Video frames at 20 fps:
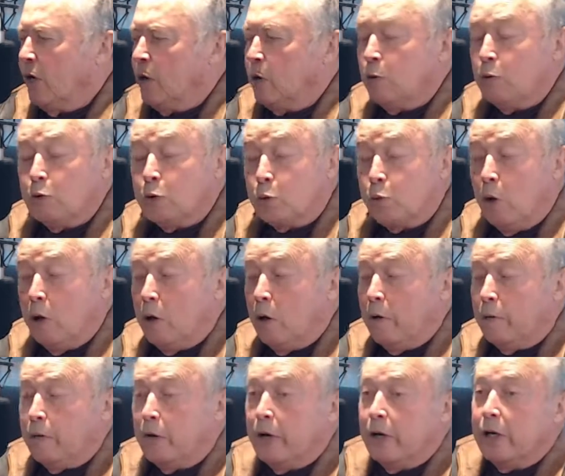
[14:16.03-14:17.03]
there was well
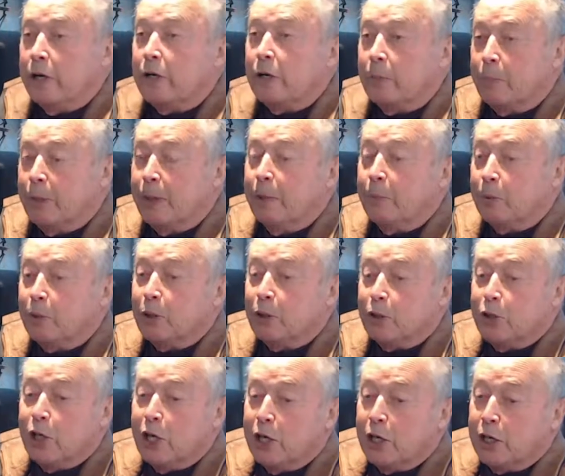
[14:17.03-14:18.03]
over 100 people
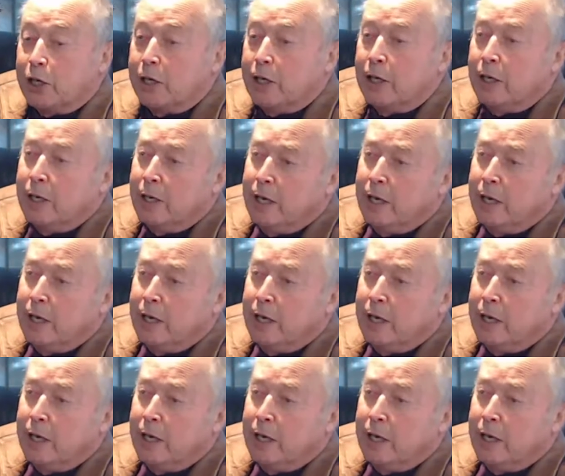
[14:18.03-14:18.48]
attended.